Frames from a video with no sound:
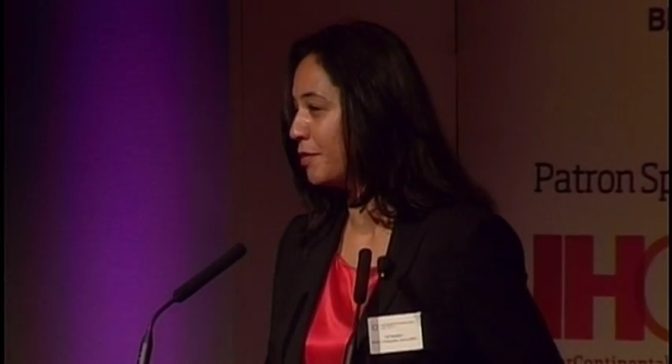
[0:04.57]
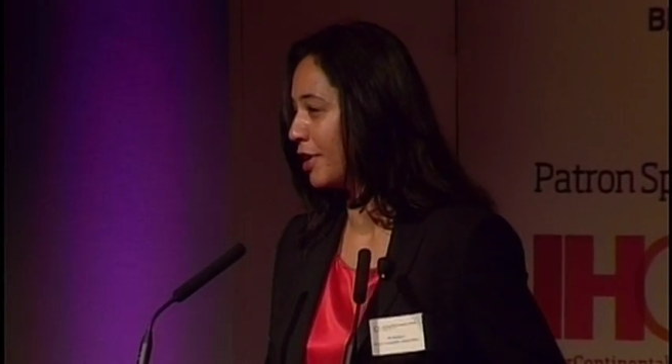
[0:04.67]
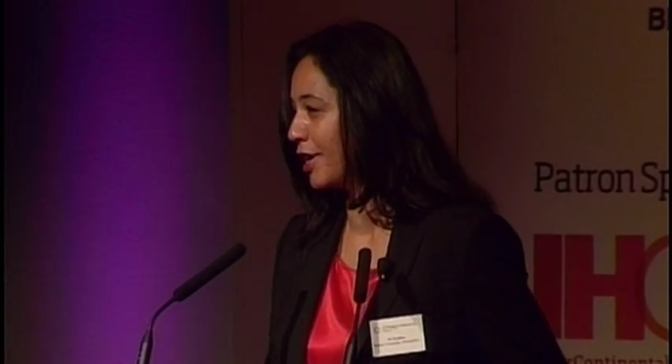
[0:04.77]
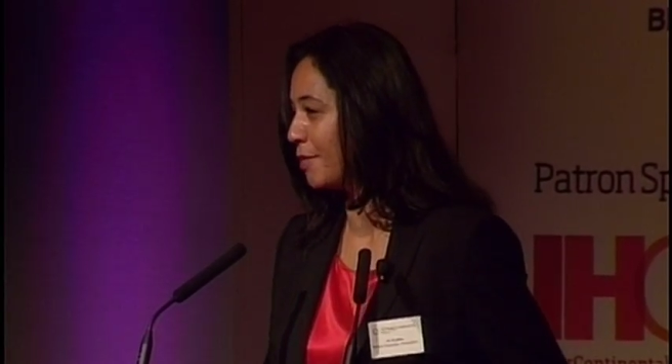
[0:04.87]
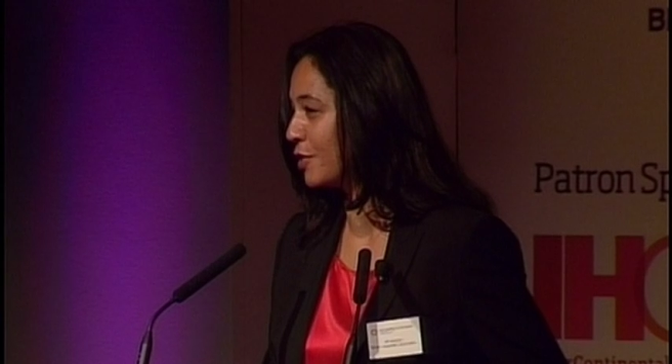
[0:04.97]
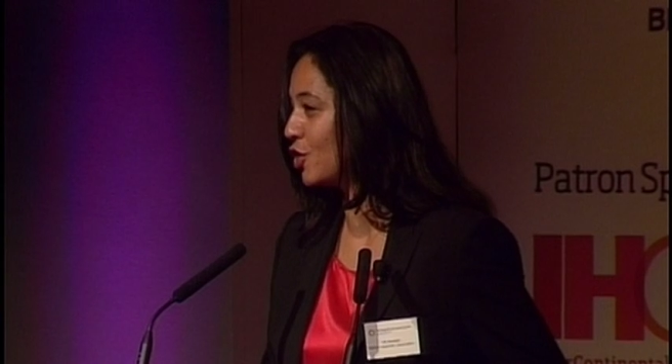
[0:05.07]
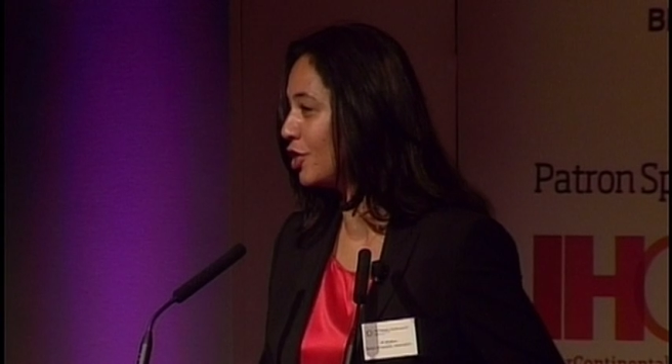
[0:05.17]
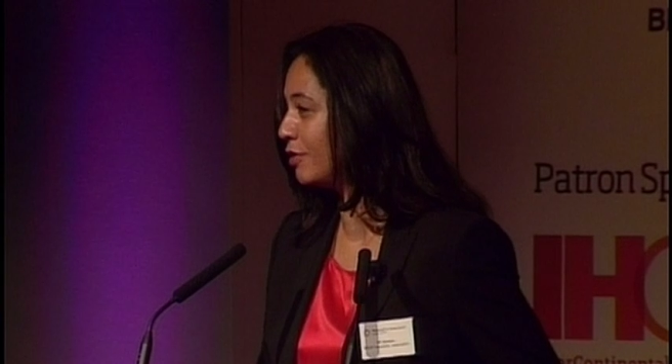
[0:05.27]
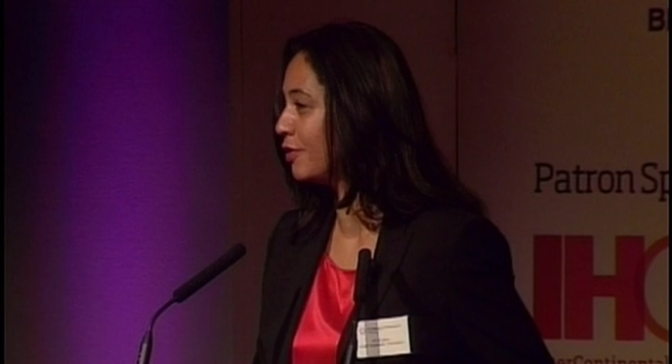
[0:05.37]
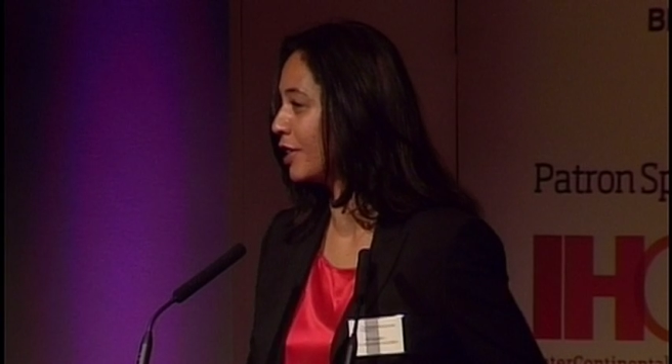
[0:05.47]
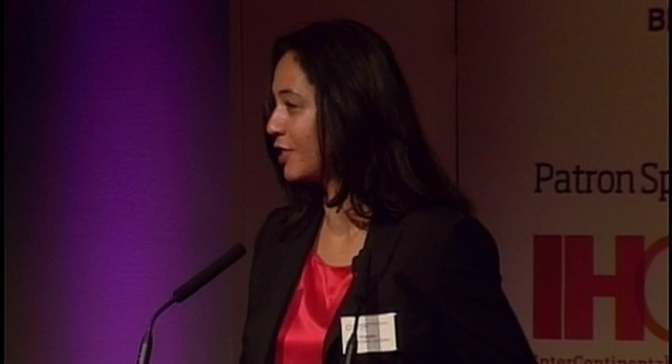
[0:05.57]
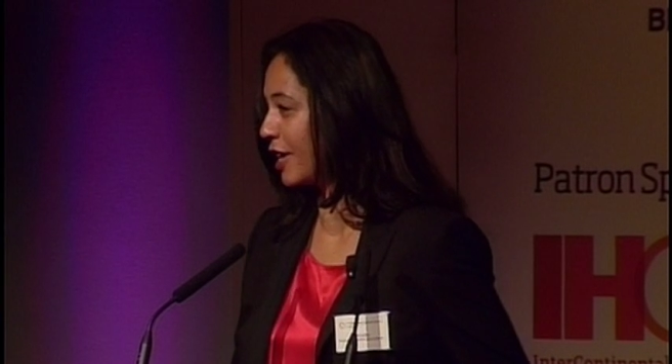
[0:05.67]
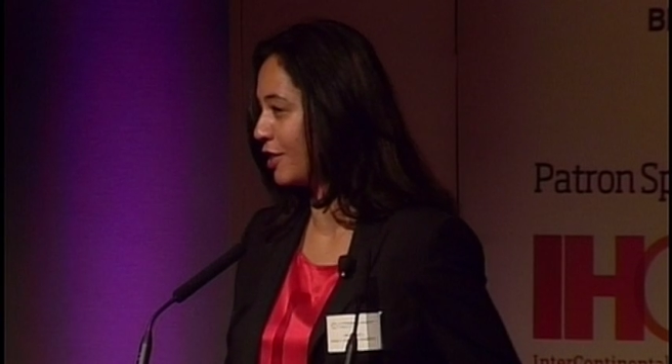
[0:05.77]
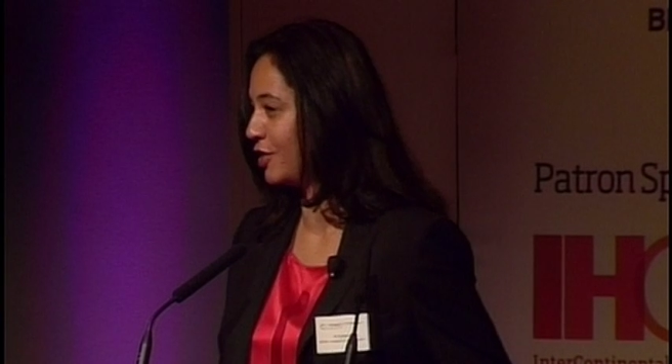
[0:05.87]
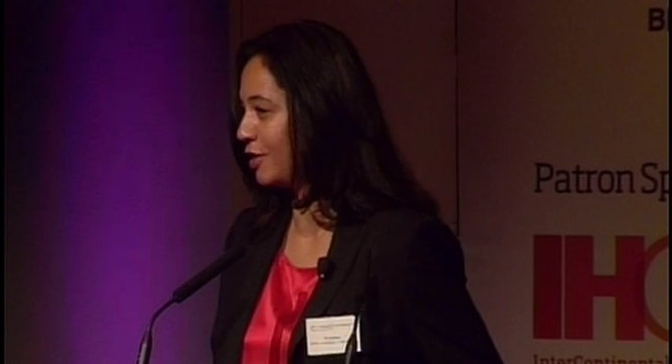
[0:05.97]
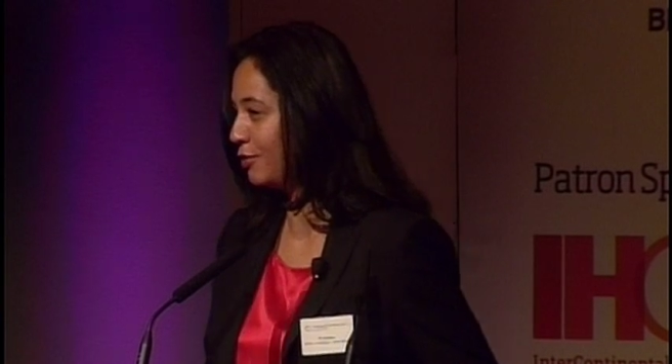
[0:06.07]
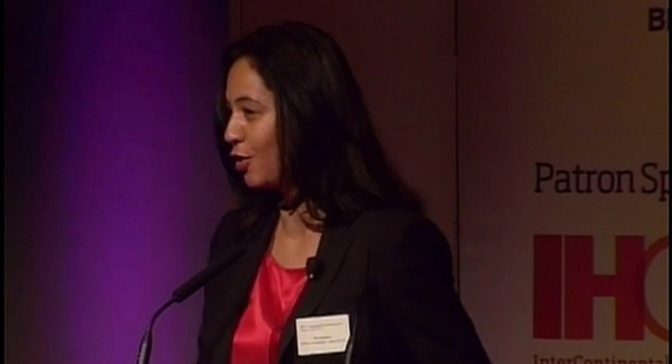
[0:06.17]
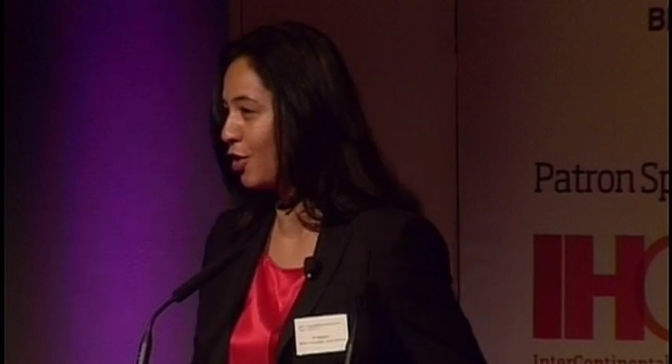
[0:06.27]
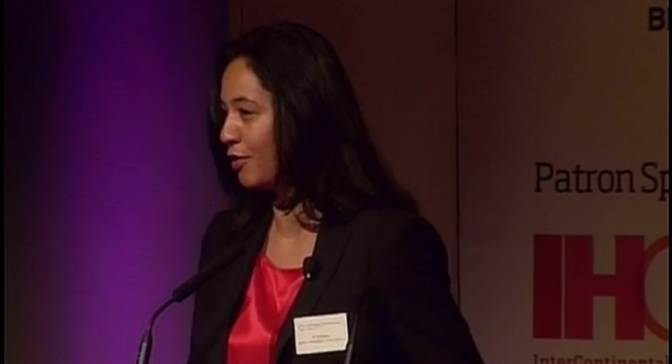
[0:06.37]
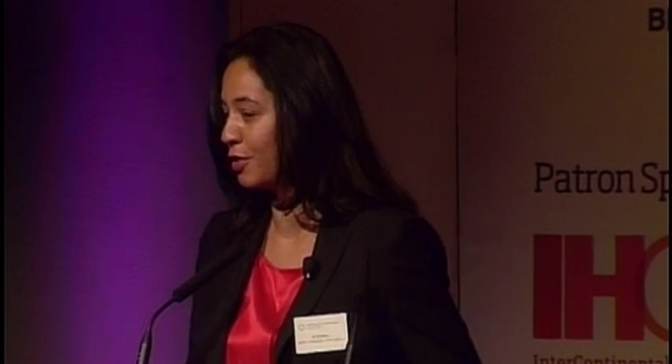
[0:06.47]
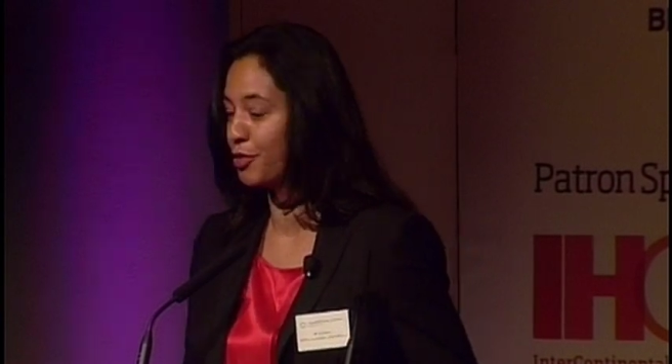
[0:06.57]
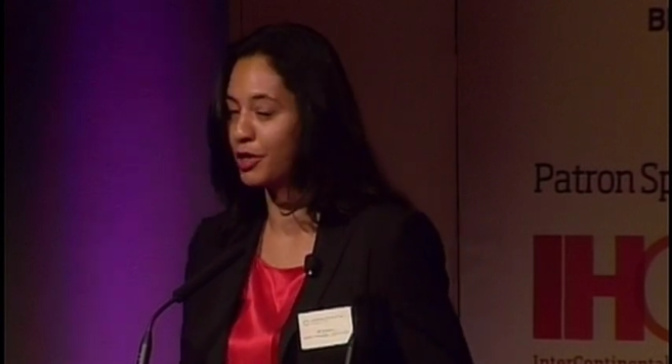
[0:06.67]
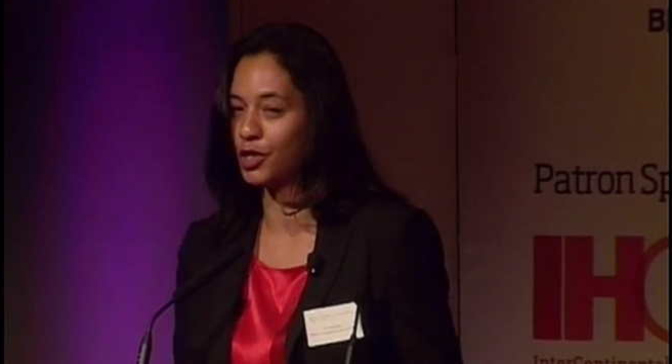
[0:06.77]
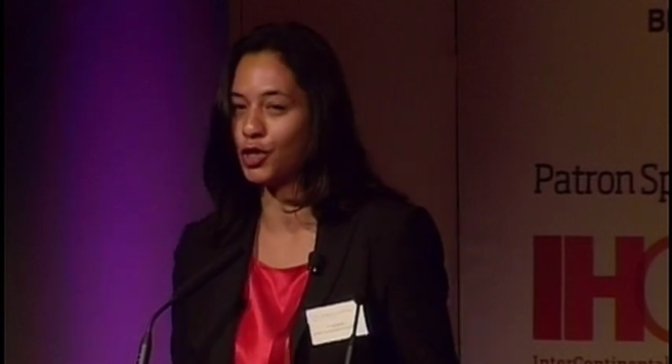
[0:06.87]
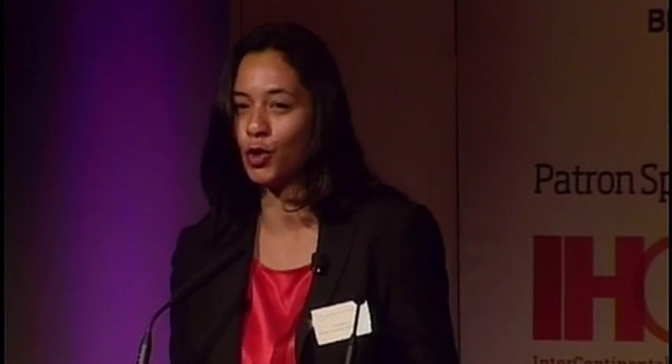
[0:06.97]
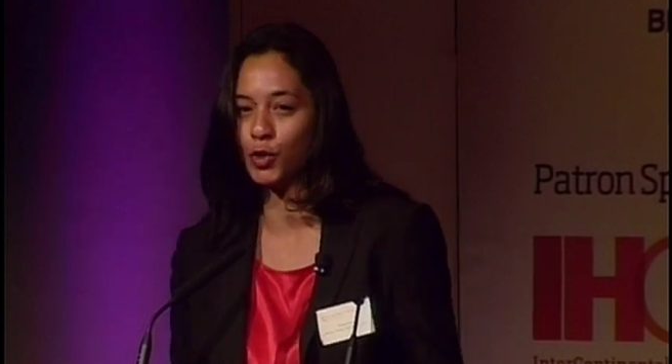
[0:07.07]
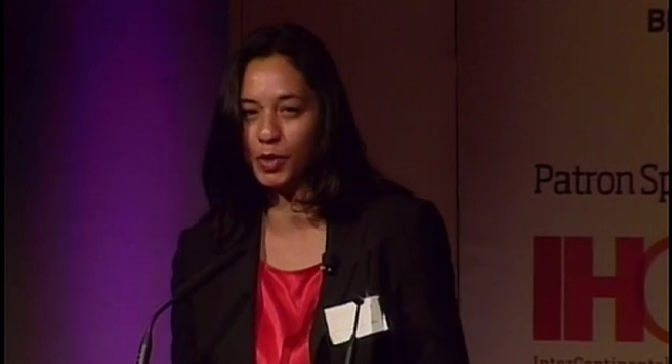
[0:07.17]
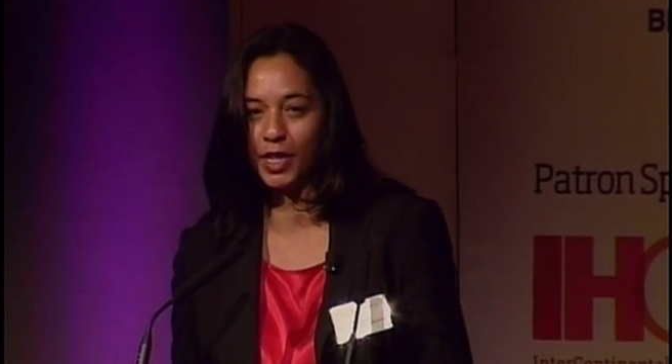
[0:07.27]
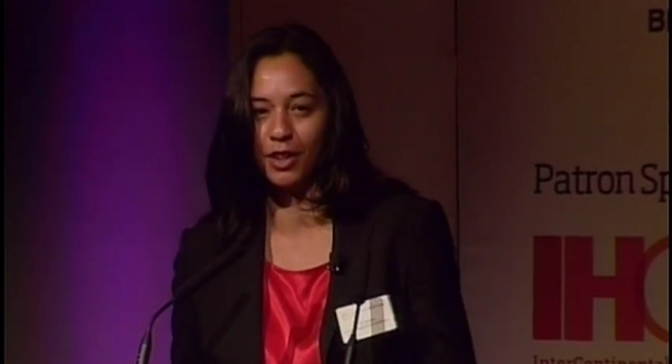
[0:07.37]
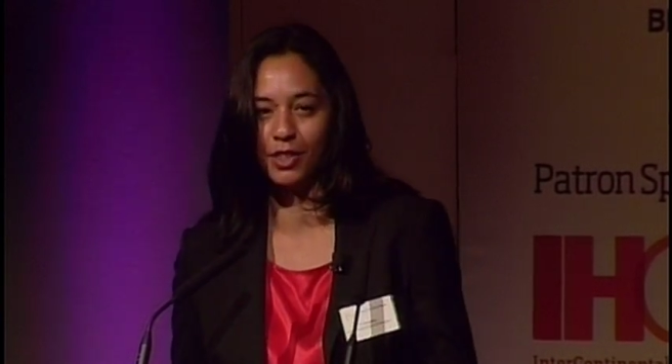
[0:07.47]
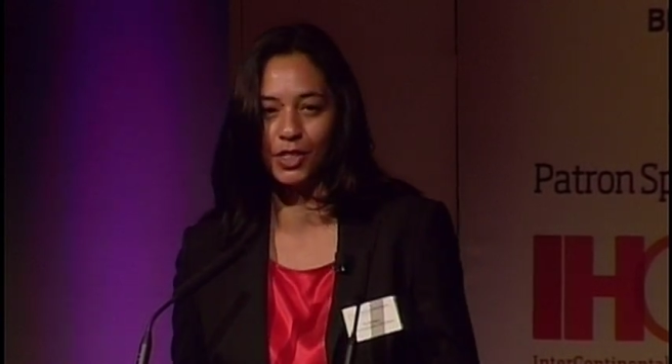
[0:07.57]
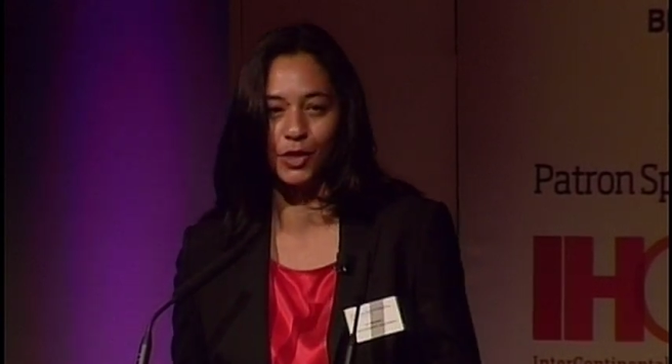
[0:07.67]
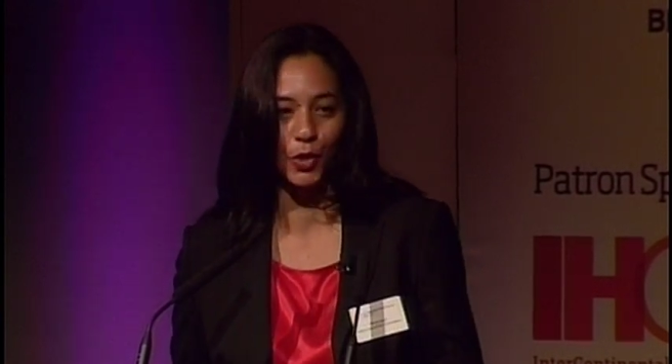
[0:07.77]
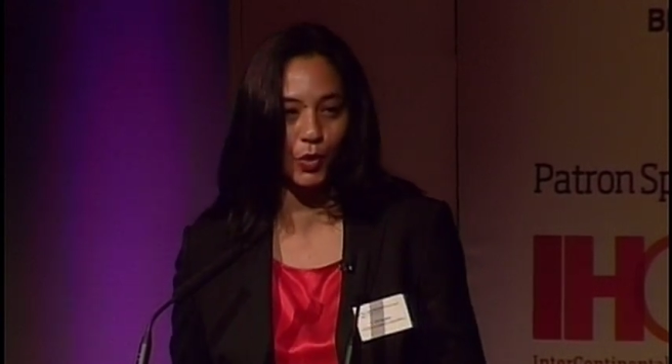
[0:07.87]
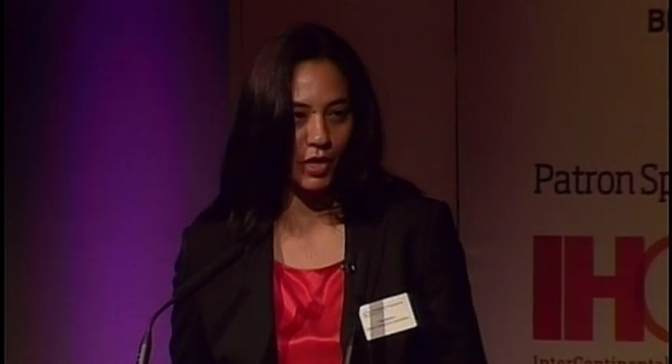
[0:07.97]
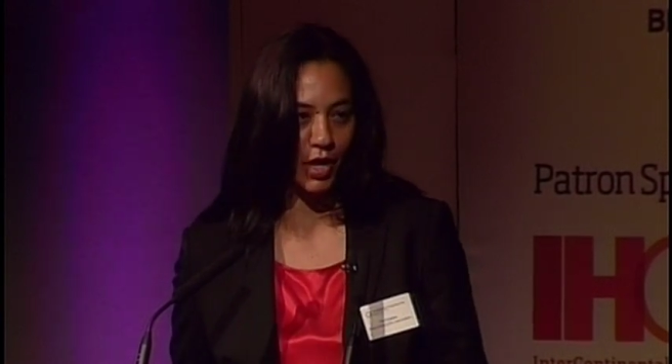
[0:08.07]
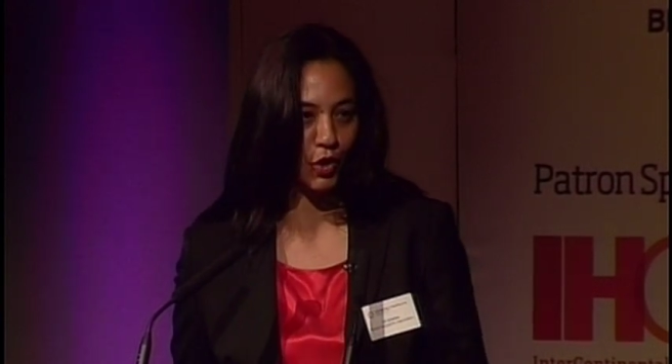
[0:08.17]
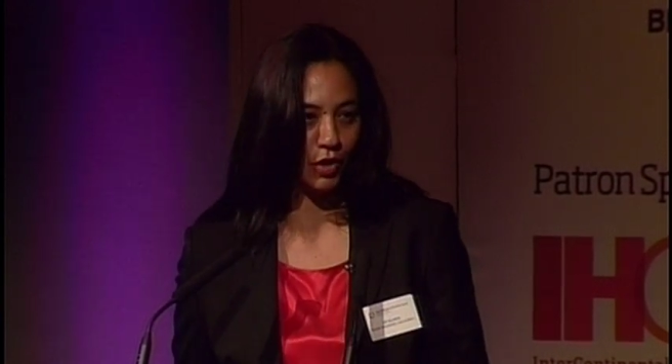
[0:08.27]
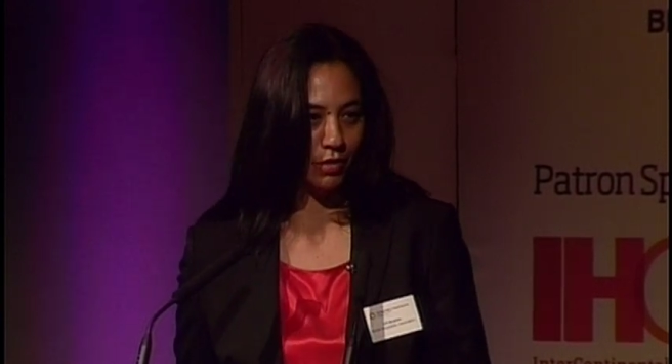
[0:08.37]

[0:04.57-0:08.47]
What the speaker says: I am the Chief Executive of the British Hospitality Association.